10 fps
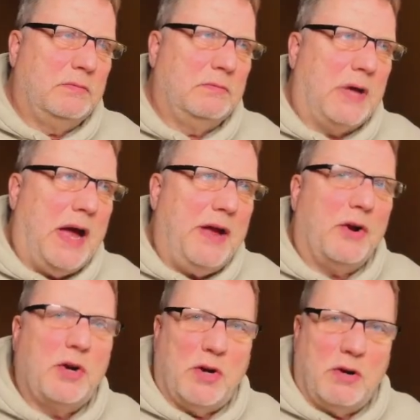
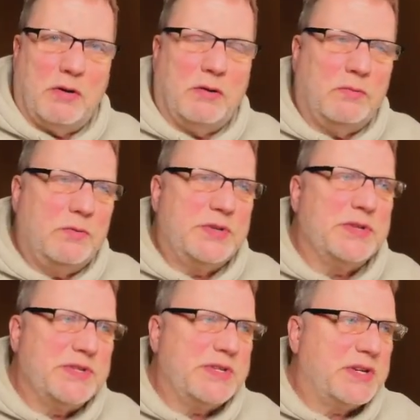higher kernel, which
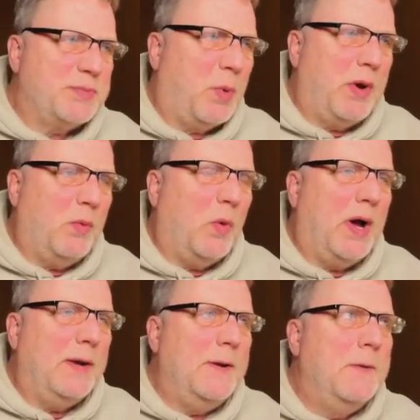is
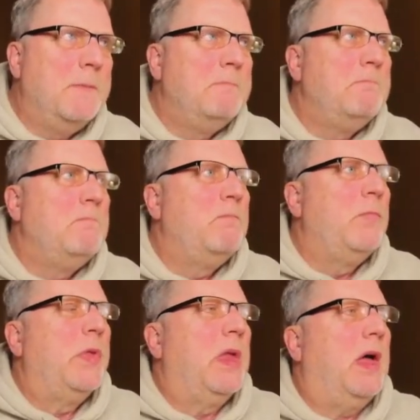6.1,
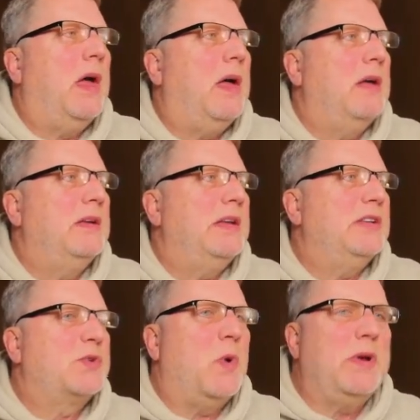
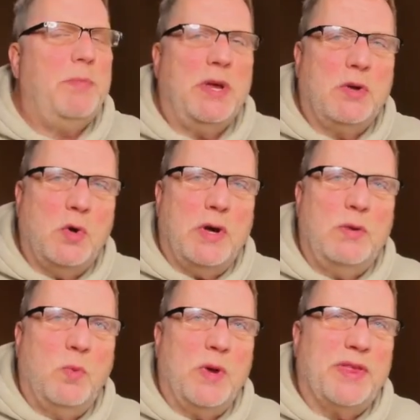it's going to be
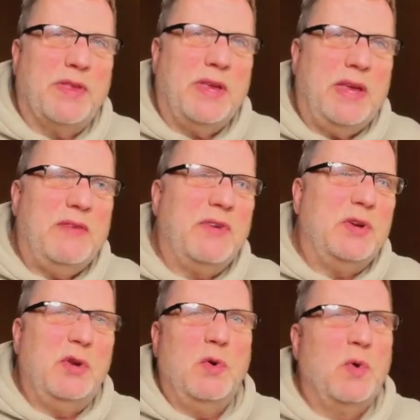good with
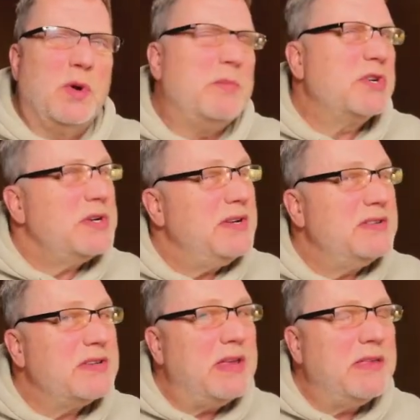even newer
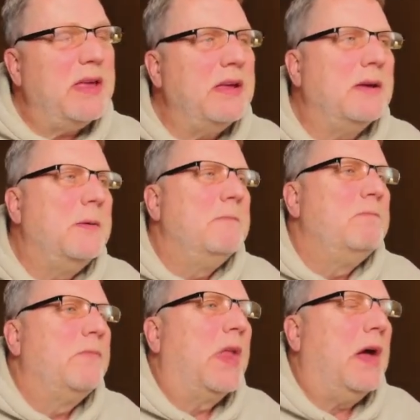machines, I think.
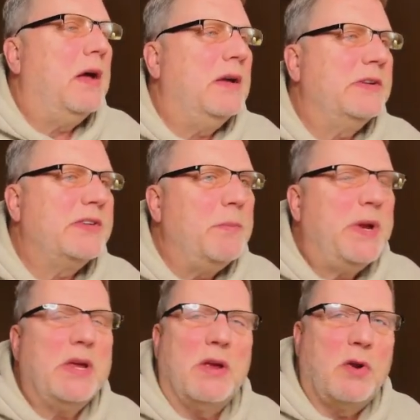
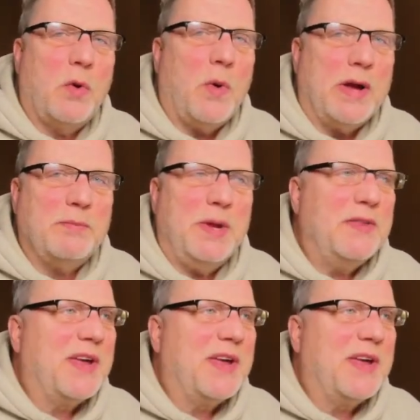Somebody can correct me in the